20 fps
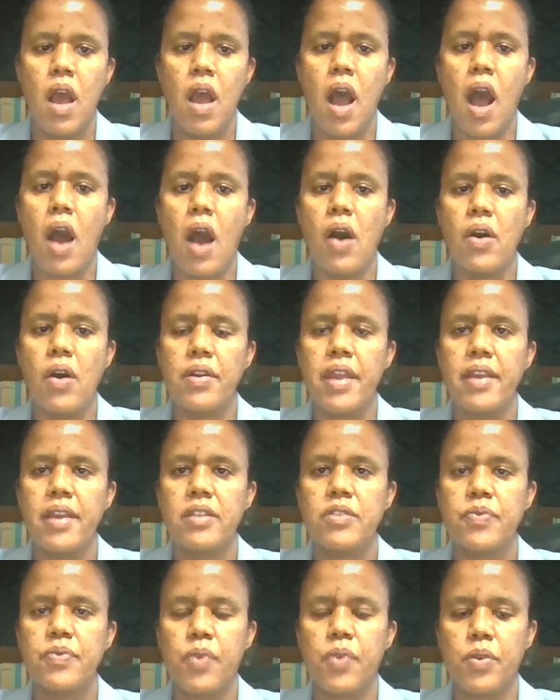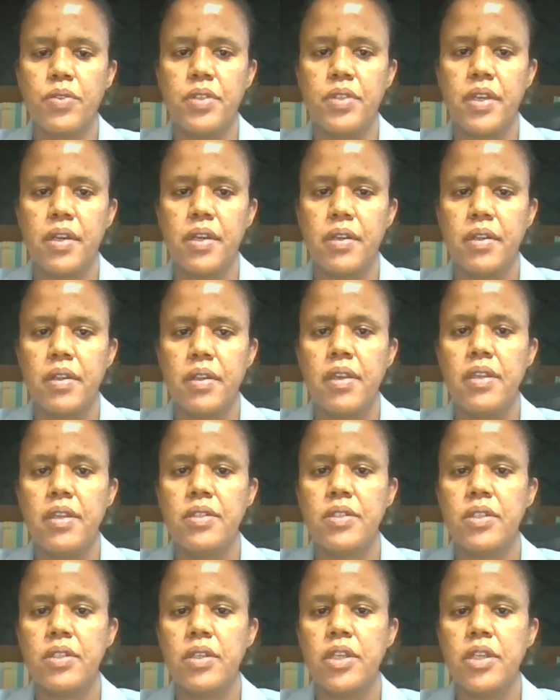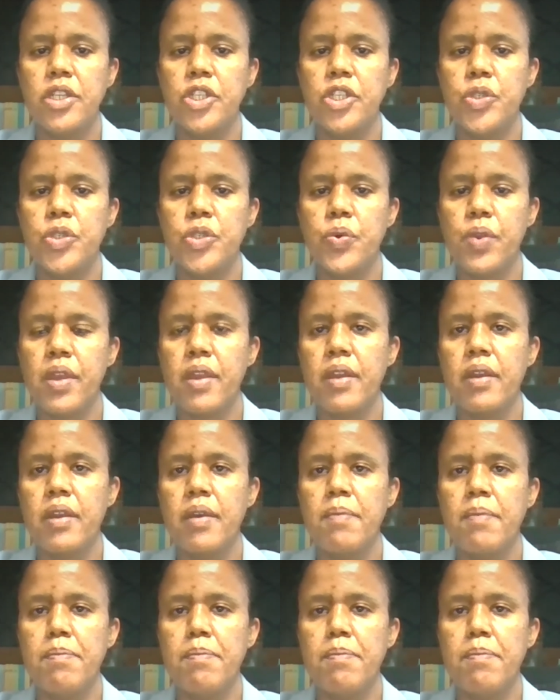Our next frontier is ensuring